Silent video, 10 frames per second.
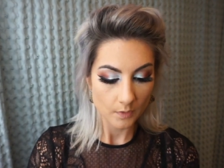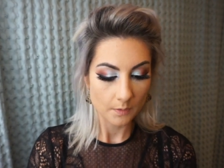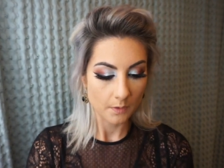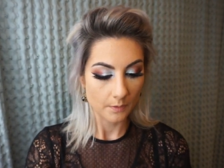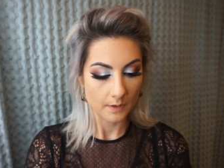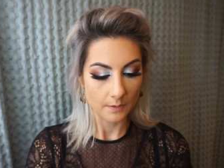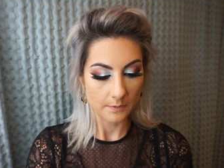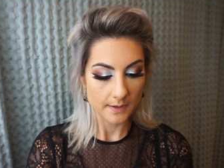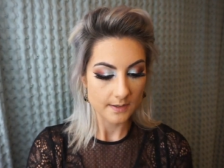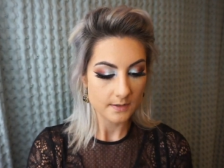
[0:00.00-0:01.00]
I'm going in
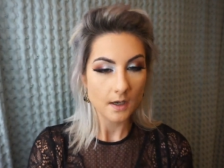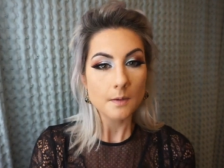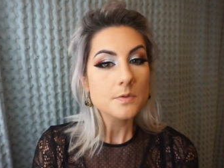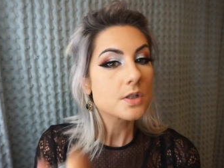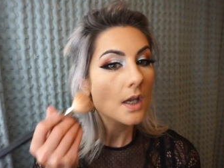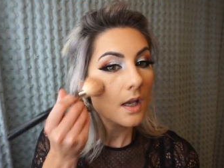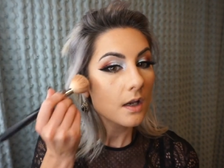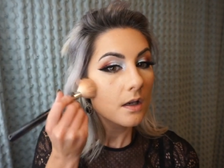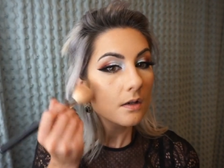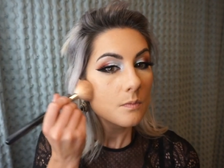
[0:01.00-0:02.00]
with that top
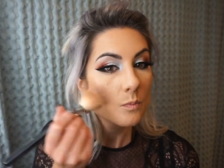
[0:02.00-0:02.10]
shade.